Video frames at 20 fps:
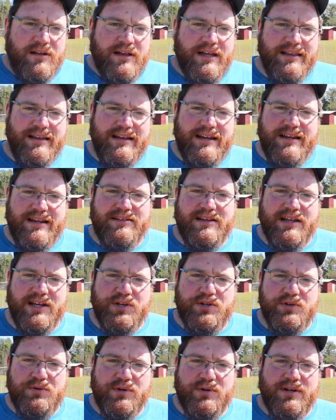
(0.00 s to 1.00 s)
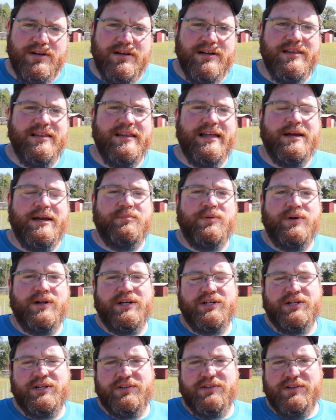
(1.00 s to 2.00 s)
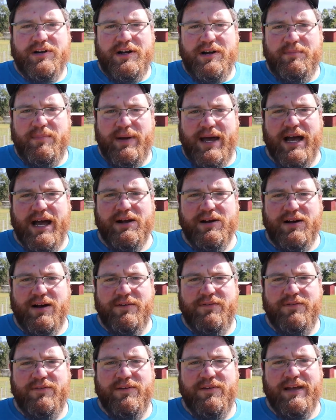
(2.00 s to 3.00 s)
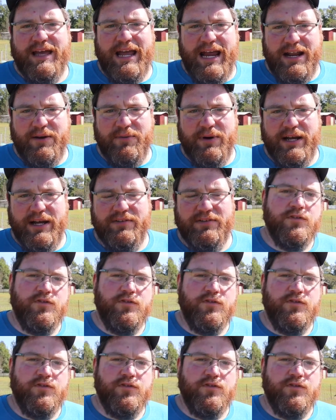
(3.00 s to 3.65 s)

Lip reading: and the days getting shorter, the egg production is starting to back off anyway.